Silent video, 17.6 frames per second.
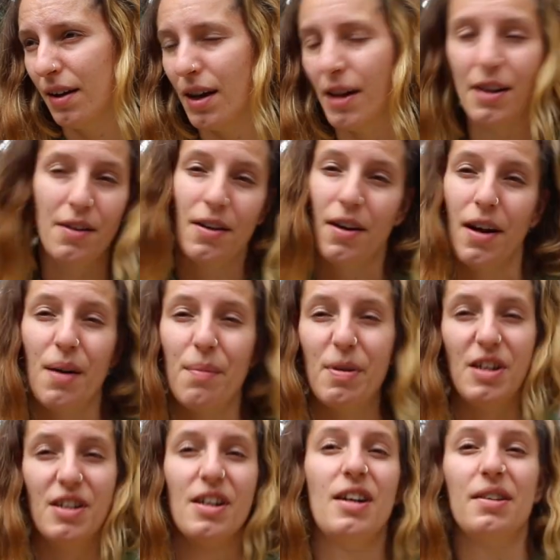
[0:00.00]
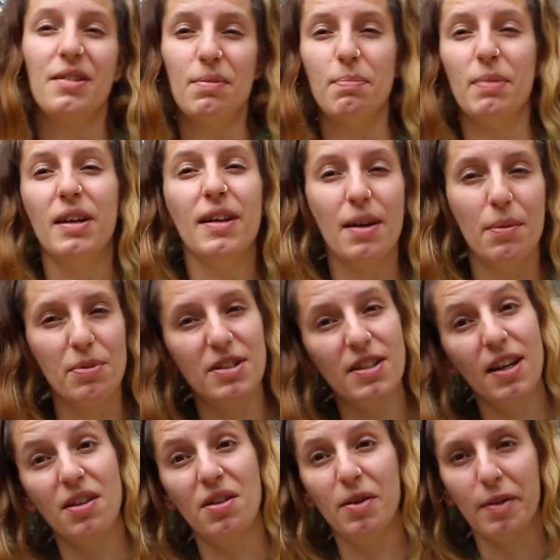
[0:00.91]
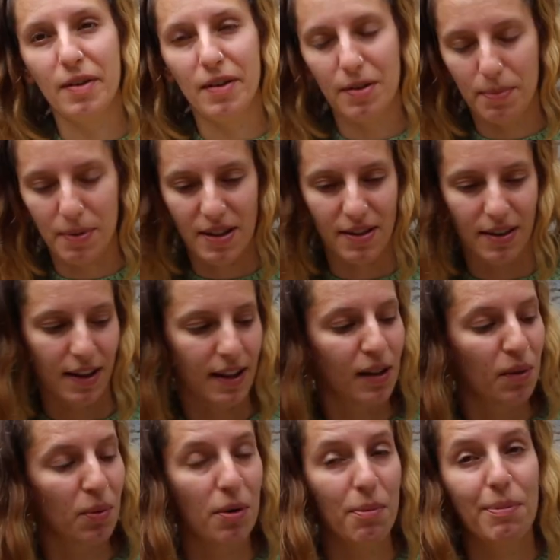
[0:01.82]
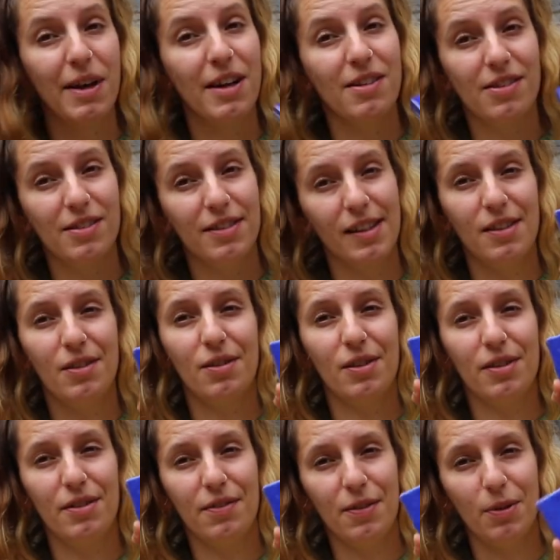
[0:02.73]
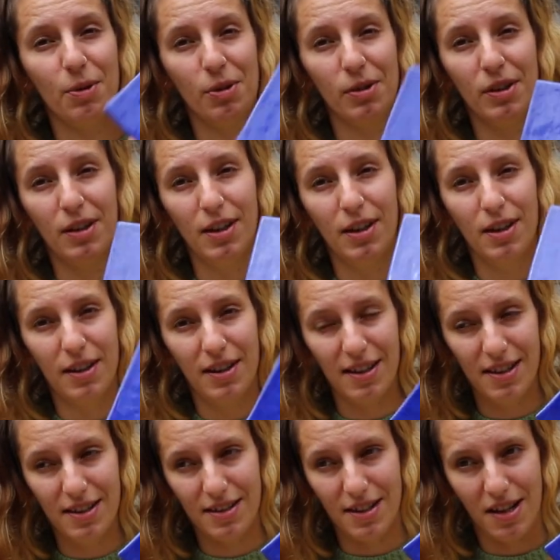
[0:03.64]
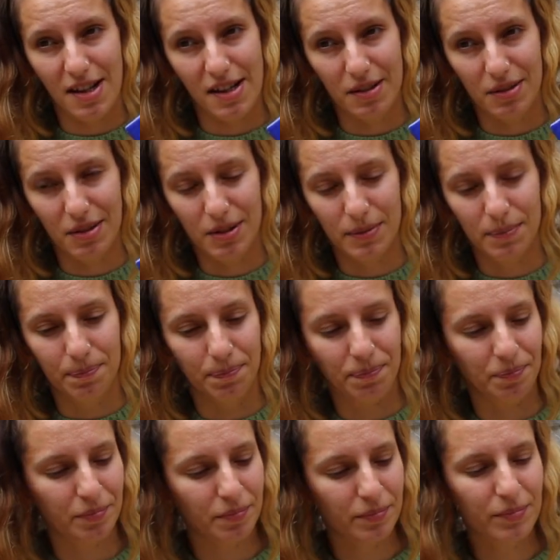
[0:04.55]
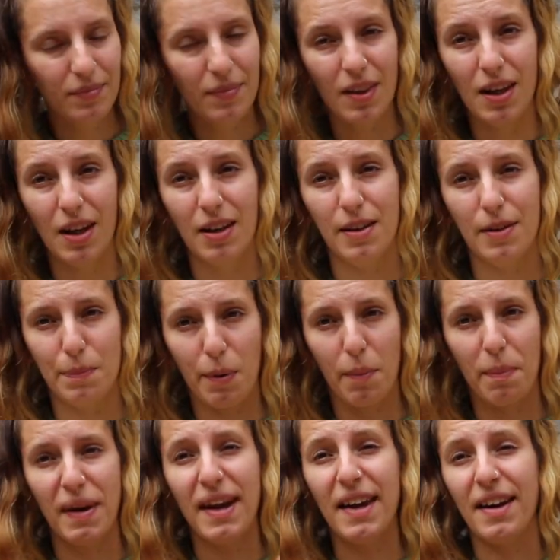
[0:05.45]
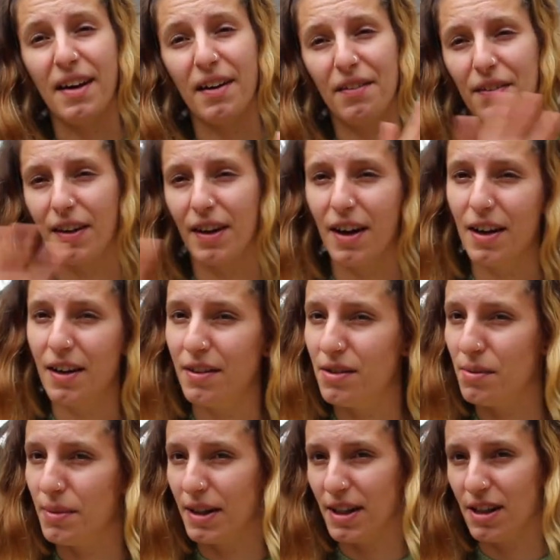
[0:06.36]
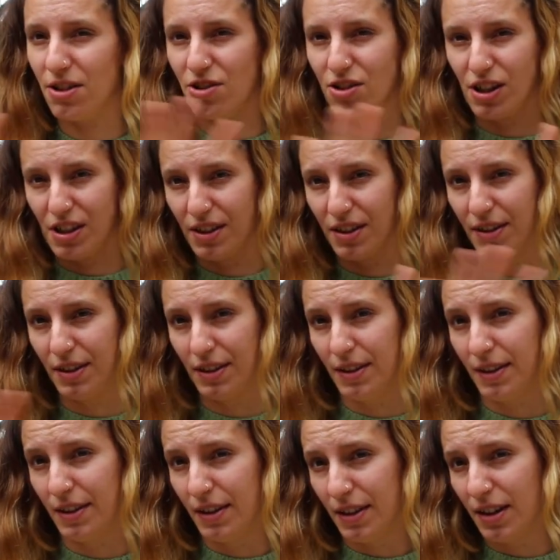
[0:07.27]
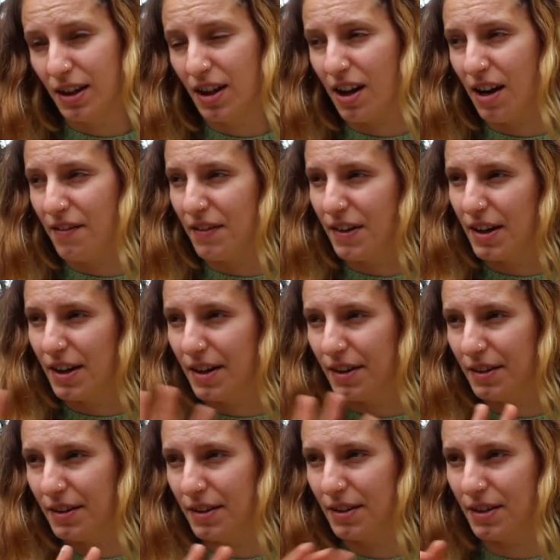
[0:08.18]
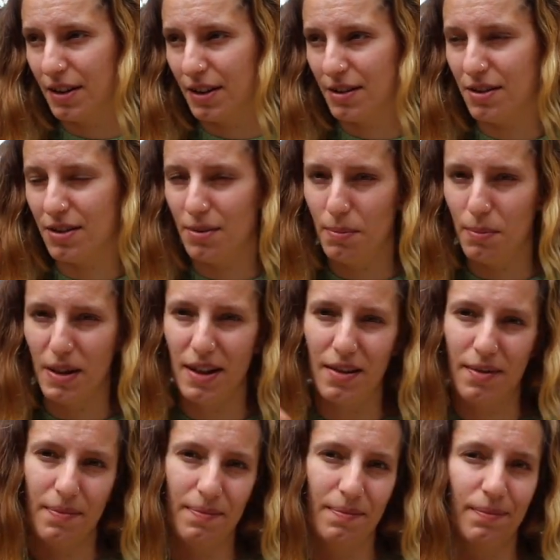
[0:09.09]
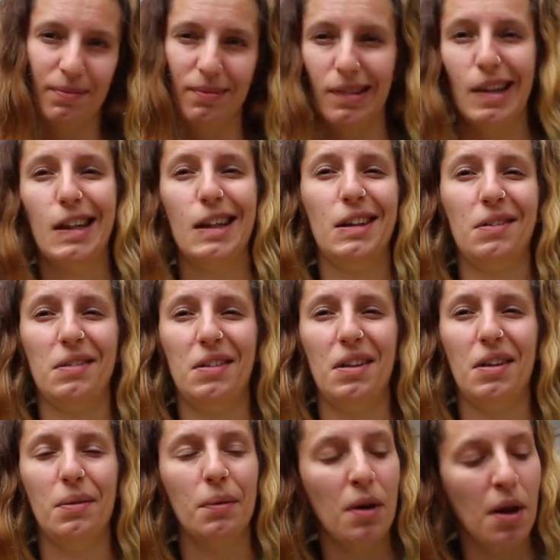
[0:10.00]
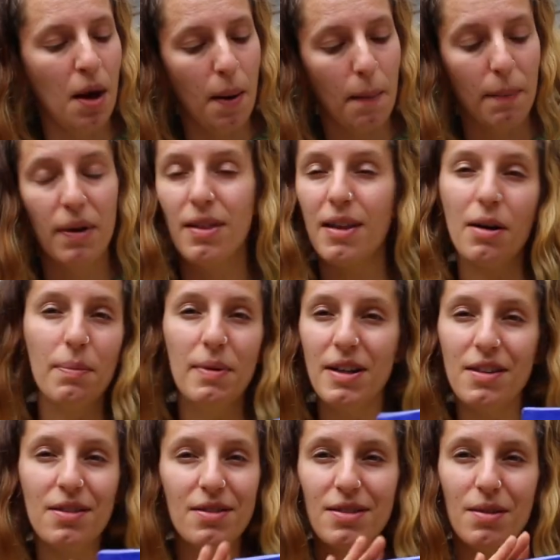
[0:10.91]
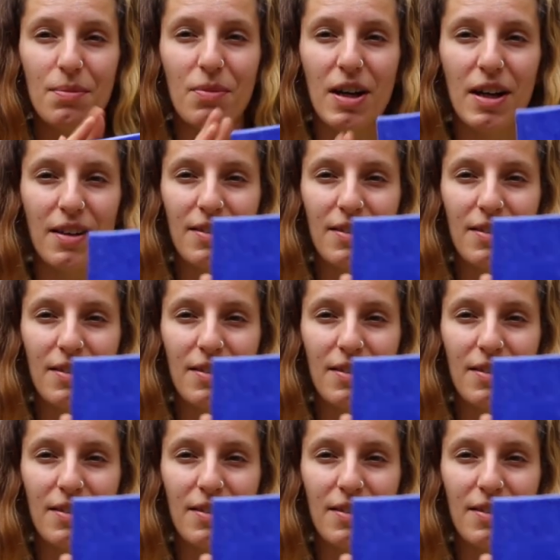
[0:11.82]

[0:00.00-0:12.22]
I don't know how many tiles, but it was ten euros basically. And I would have paid just ten euros for these tiles. It's probably enough to kind of do a kitchen cover, kitchen bit, I don't know, but they'll be used somewhere